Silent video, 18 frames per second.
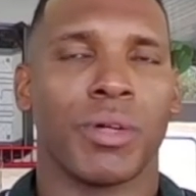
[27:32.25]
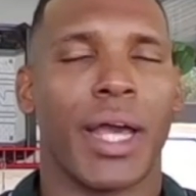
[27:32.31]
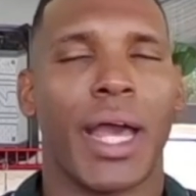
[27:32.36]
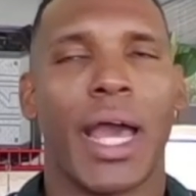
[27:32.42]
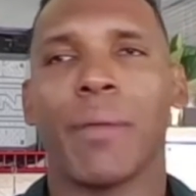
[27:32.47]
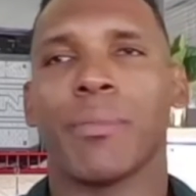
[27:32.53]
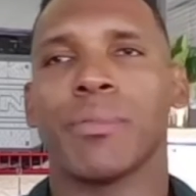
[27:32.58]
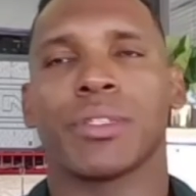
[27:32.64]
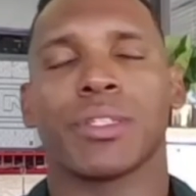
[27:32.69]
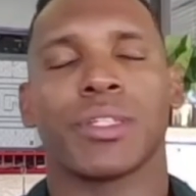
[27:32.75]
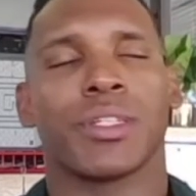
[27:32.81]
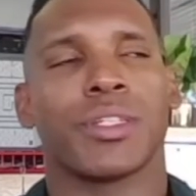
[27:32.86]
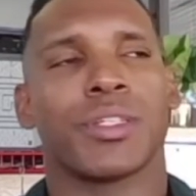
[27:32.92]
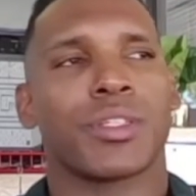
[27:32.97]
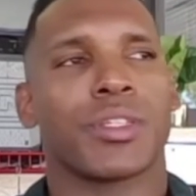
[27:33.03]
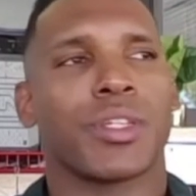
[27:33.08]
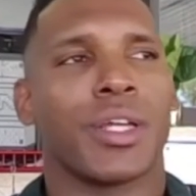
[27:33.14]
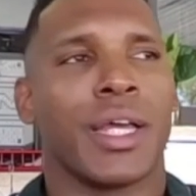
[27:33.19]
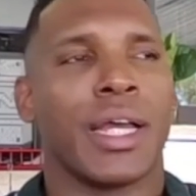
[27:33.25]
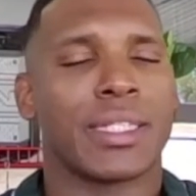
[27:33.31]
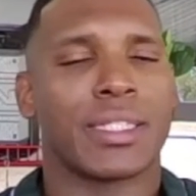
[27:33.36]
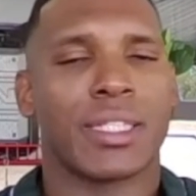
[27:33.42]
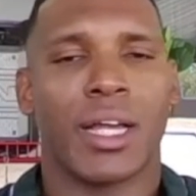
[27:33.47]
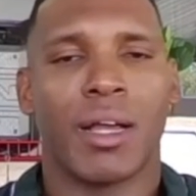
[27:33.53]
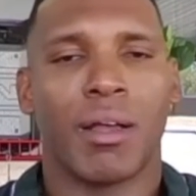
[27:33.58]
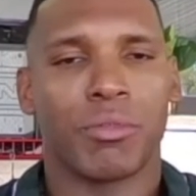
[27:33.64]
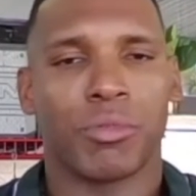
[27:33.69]
what happens is
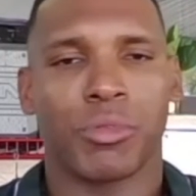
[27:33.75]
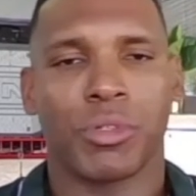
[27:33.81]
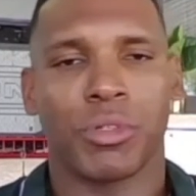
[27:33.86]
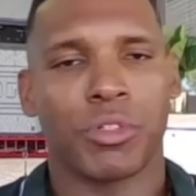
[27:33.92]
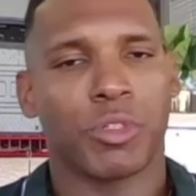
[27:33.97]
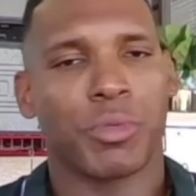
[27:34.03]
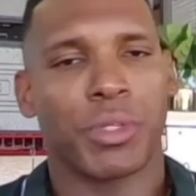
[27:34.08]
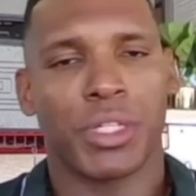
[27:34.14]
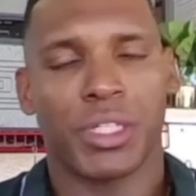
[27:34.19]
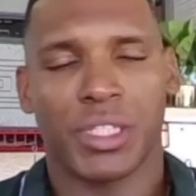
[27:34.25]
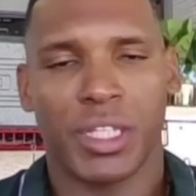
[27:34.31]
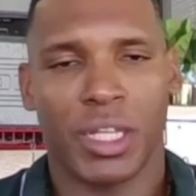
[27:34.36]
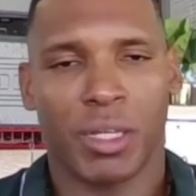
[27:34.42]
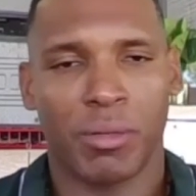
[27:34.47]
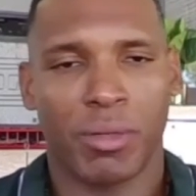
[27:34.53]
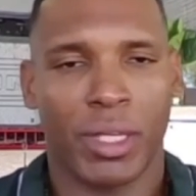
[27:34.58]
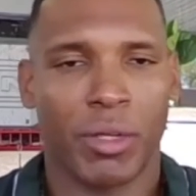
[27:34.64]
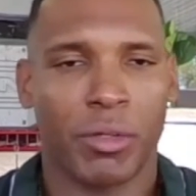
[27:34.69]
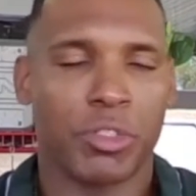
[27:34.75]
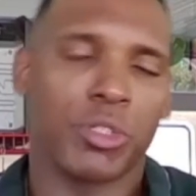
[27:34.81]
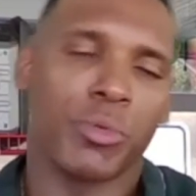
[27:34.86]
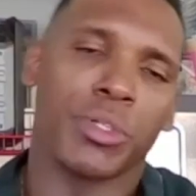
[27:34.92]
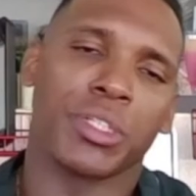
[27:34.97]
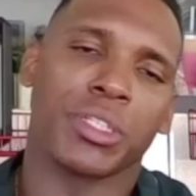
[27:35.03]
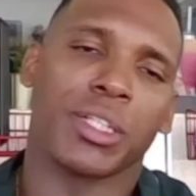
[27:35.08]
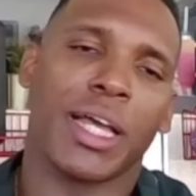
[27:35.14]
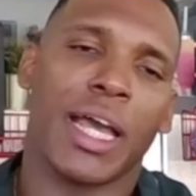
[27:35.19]
at times we don't speak the same language,
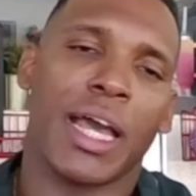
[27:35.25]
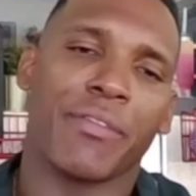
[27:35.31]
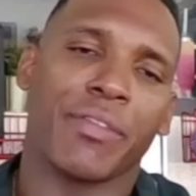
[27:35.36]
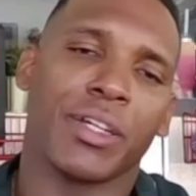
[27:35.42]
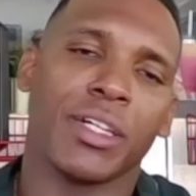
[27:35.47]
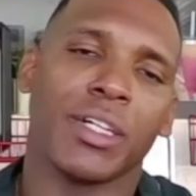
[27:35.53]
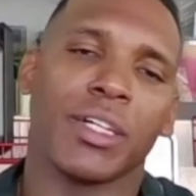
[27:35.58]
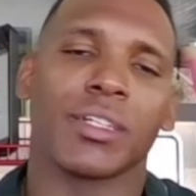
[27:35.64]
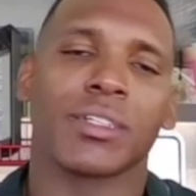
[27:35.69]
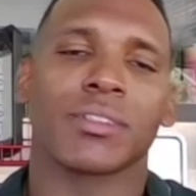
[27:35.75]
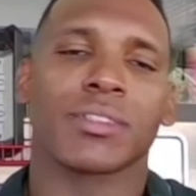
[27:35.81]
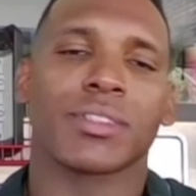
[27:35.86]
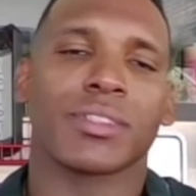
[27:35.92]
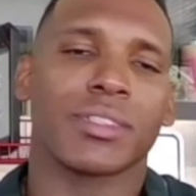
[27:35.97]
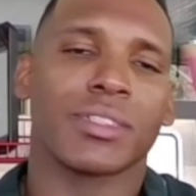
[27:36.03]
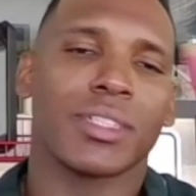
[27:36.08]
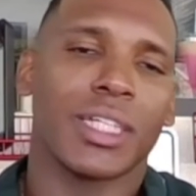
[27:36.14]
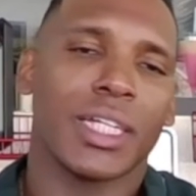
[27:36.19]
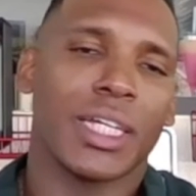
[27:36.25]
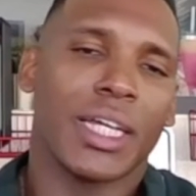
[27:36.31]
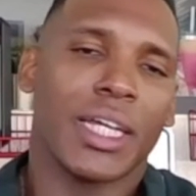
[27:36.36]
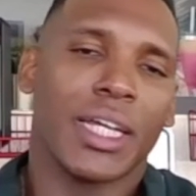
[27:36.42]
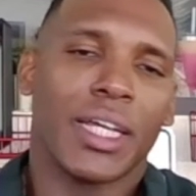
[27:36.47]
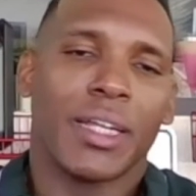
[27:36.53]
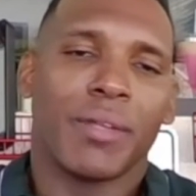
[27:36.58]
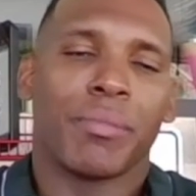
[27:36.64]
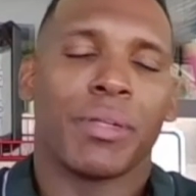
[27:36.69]
so we just laugh and hug.
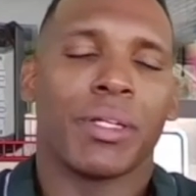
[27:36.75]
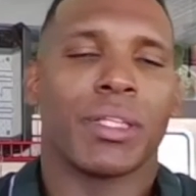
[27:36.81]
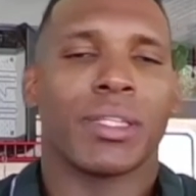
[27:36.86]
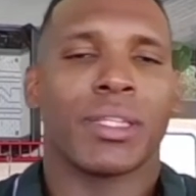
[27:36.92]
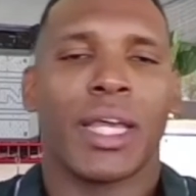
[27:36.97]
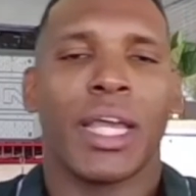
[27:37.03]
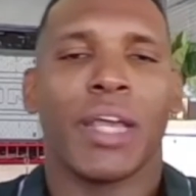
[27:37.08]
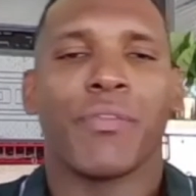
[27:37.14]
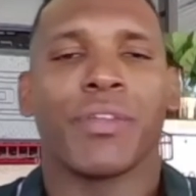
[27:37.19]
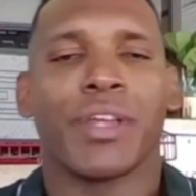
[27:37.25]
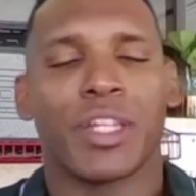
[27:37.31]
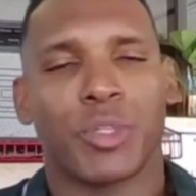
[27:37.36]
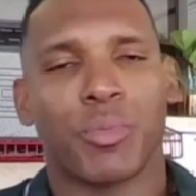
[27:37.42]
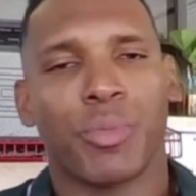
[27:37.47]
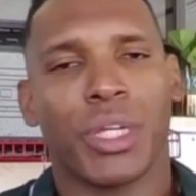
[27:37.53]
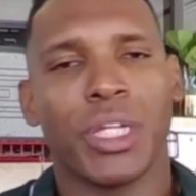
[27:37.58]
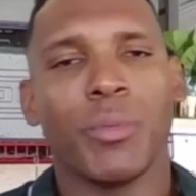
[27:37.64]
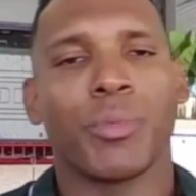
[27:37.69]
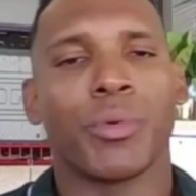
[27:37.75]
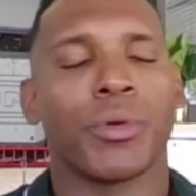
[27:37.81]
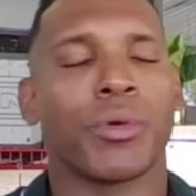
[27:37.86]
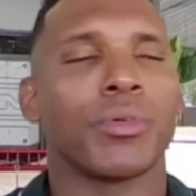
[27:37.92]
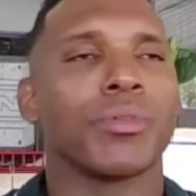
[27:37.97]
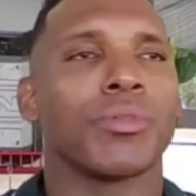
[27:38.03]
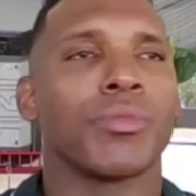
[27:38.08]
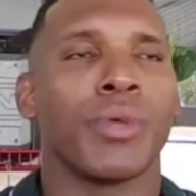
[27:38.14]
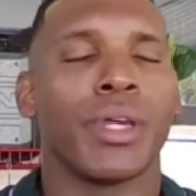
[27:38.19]
But thankfully, as
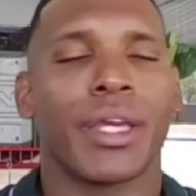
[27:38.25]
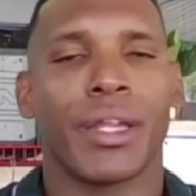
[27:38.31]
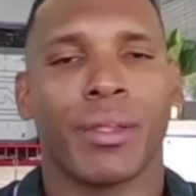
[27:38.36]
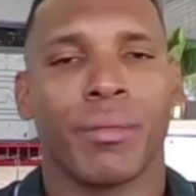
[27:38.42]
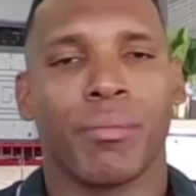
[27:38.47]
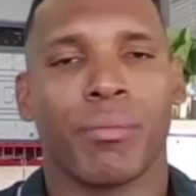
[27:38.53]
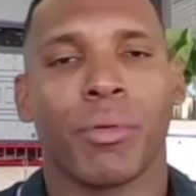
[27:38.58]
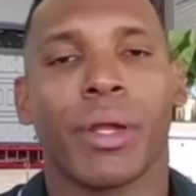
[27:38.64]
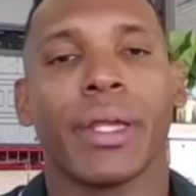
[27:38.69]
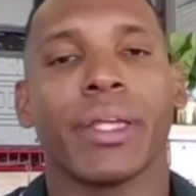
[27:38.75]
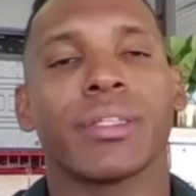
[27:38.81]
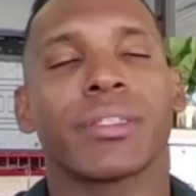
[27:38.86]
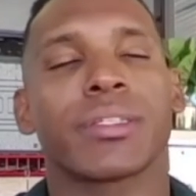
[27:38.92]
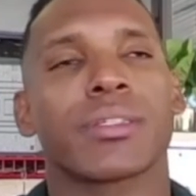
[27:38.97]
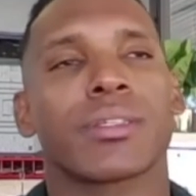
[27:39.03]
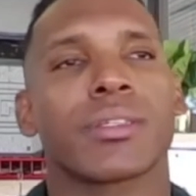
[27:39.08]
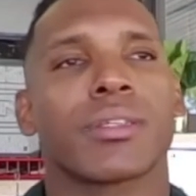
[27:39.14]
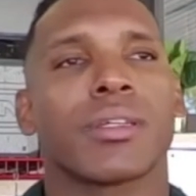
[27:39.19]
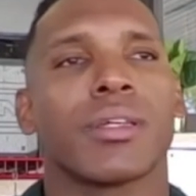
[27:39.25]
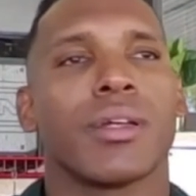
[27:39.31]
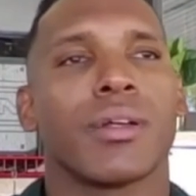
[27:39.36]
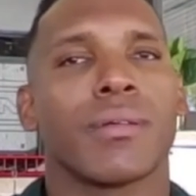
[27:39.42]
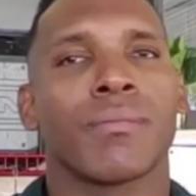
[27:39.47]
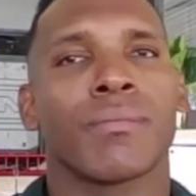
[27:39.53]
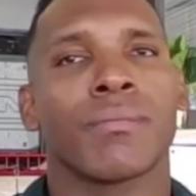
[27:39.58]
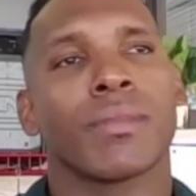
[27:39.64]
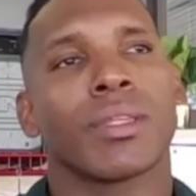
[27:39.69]
people, we can embrace.
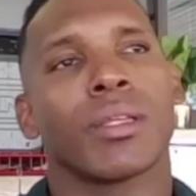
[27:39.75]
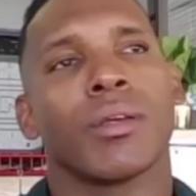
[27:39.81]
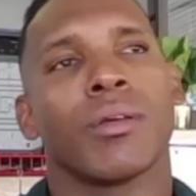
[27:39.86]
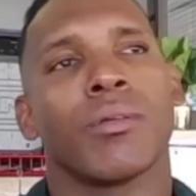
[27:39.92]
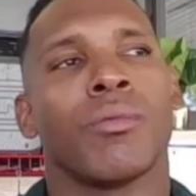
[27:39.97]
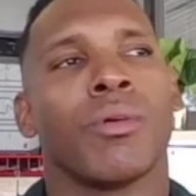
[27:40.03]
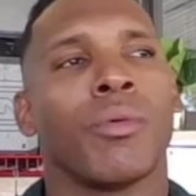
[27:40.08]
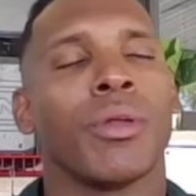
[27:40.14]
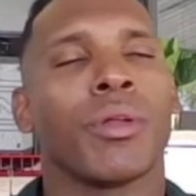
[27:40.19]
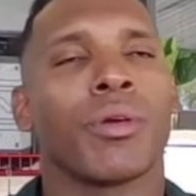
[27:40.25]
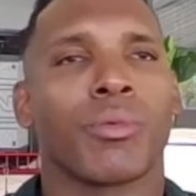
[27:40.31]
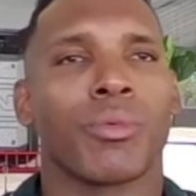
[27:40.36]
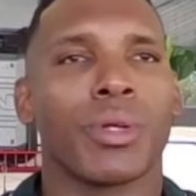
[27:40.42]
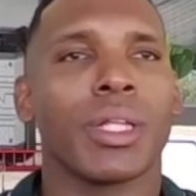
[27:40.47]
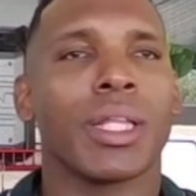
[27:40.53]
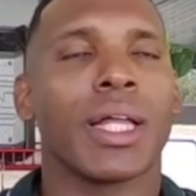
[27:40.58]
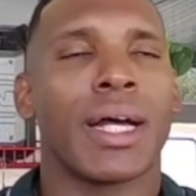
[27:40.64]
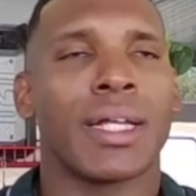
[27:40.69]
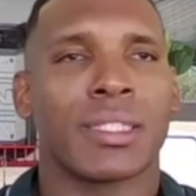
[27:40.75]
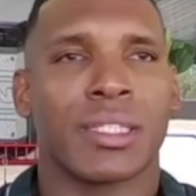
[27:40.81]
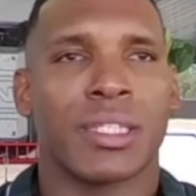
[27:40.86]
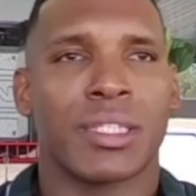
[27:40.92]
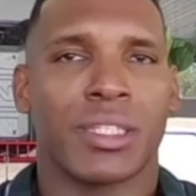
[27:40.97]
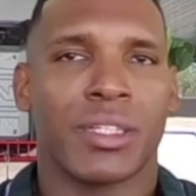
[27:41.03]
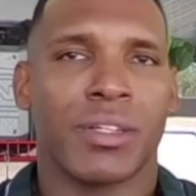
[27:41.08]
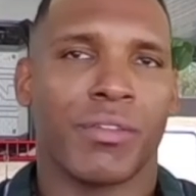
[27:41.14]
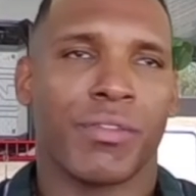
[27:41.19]
What we don't realize
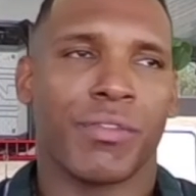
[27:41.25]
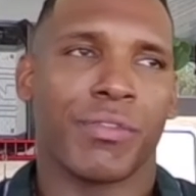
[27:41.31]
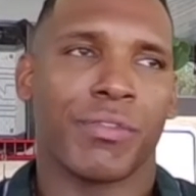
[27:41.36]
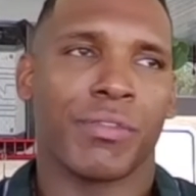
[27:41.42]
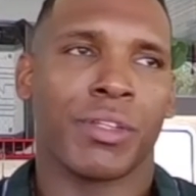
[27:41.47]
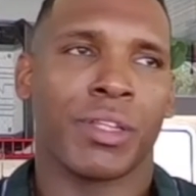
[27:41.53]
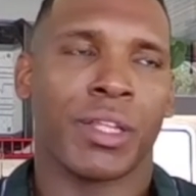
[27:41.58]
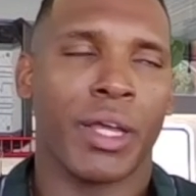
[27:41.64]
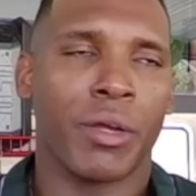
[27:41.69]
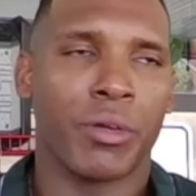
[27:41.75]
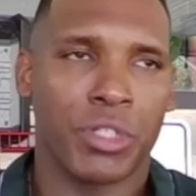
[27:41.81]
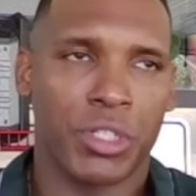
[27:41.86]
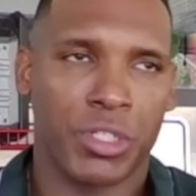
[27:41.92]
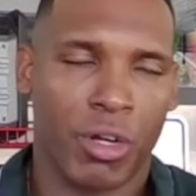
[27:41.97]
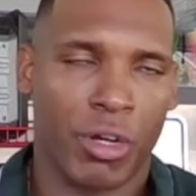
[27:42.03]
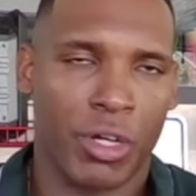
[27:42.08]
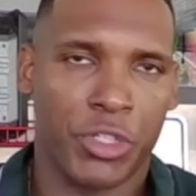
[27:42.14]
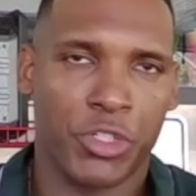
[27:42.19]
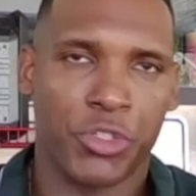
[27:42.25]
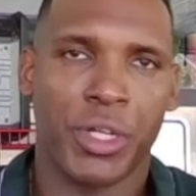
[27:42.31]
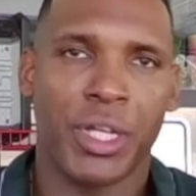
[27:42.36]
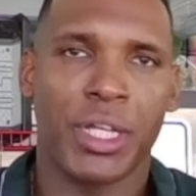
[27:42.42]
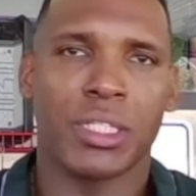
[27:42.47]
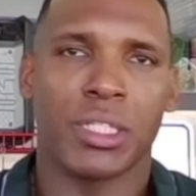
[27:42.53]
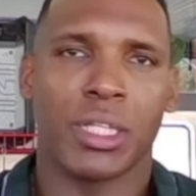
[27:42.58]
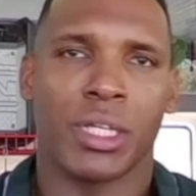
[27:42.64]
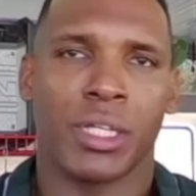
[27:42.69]
is if languages aren't
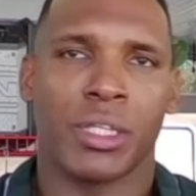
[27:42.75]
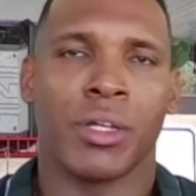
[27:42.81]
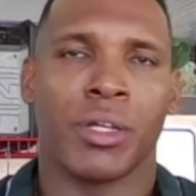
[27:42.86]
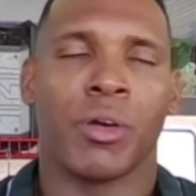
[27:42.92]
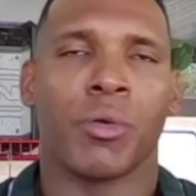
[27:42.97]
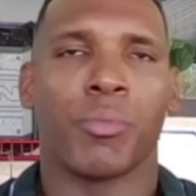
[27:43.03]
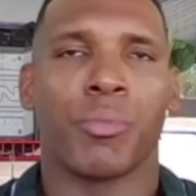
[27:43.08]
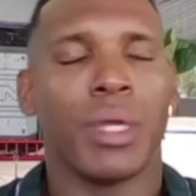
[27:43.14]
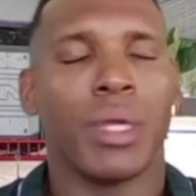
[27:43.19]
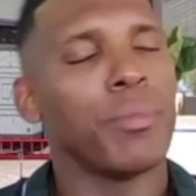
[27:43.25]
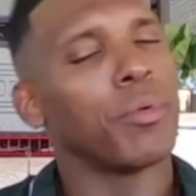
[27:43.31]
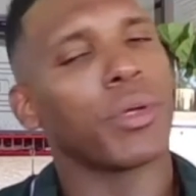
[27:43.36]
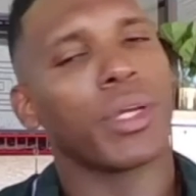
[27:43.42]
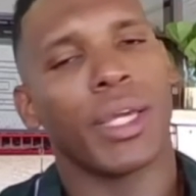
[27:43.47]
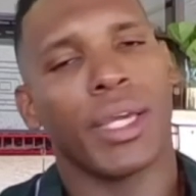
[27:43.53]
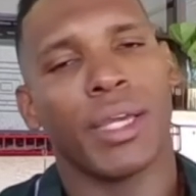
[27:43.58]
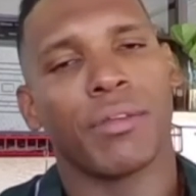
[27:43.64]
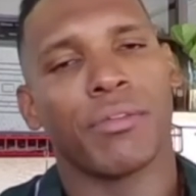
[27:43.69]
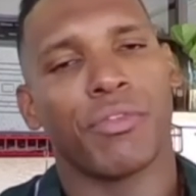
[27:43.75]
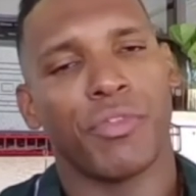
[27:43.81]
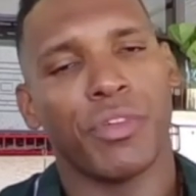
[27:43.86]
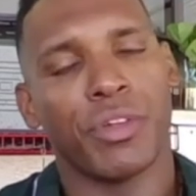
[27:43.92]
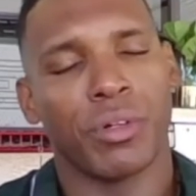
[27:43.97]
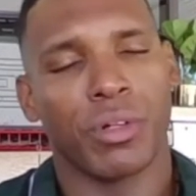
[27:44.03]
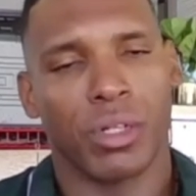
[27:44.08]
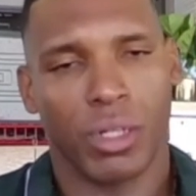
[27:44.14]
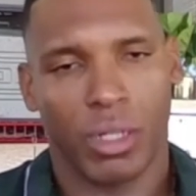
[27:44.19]
translated, though, people can
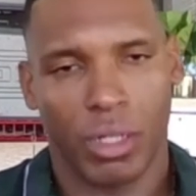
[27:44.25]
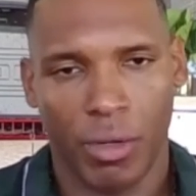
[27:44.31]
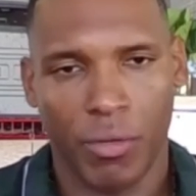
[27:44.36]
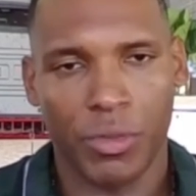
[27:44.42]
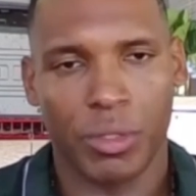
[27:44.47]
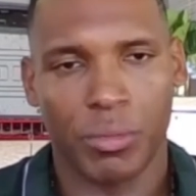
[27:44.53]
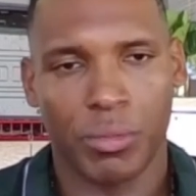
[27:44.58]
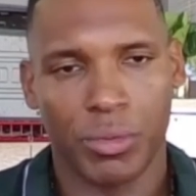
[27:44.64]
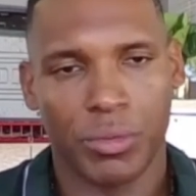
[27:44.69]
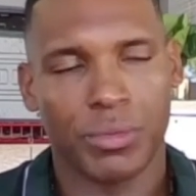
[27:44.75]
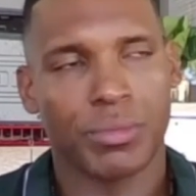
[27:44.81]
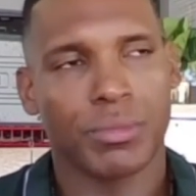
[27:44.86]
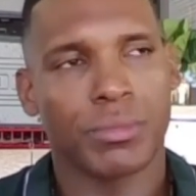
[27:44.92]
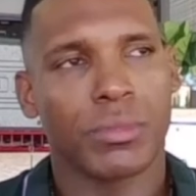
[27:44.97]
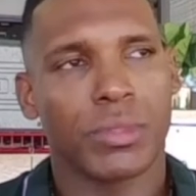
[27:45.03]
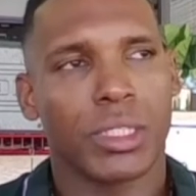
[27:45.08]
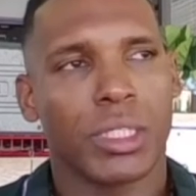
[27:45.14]
feel uncomfortable.